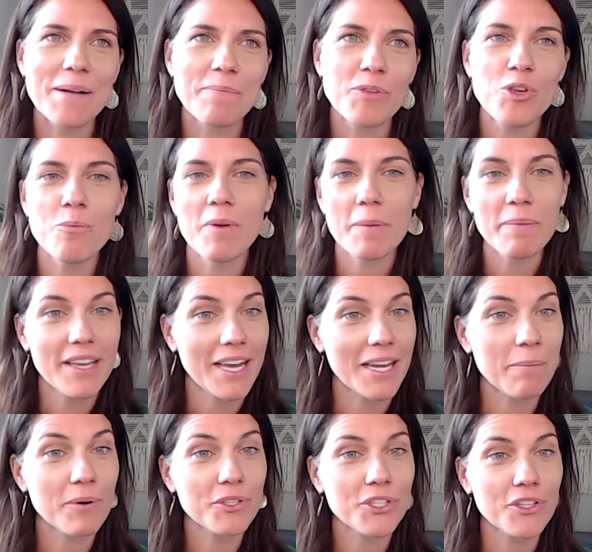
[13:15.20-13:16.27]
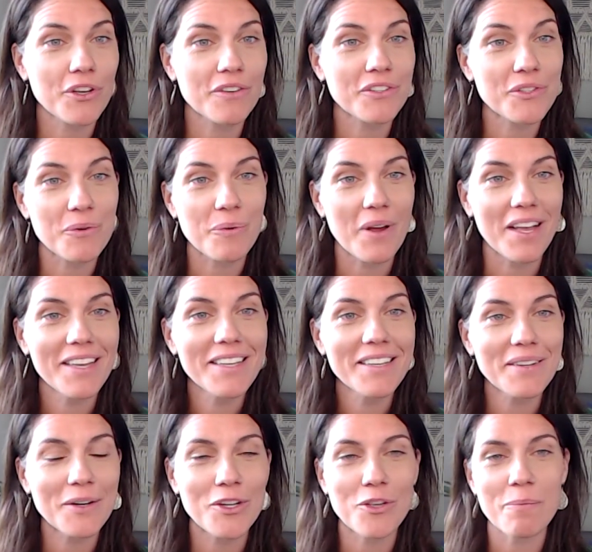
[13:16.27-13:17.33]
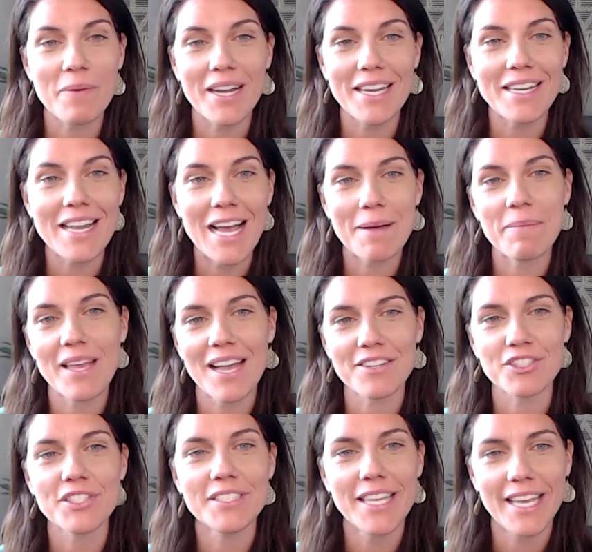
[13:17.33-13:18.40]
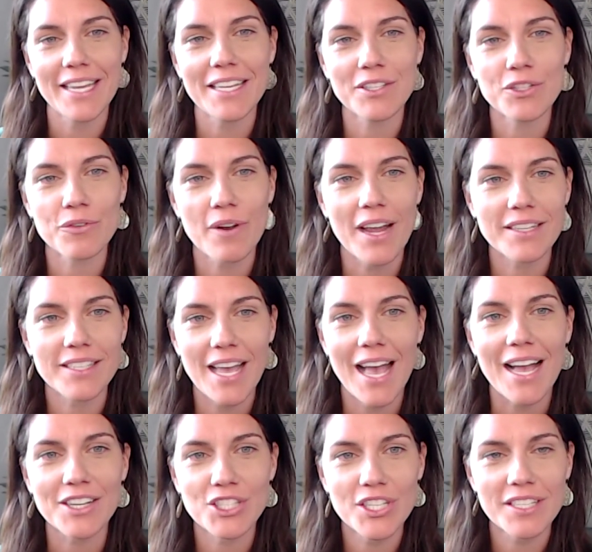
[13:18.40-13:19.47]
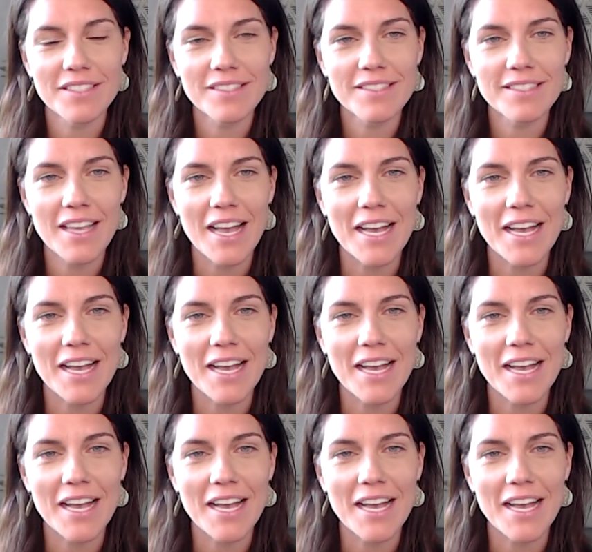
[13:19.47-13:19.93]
you might be kind of pushing under the rug, or you might not be actually taking direct actions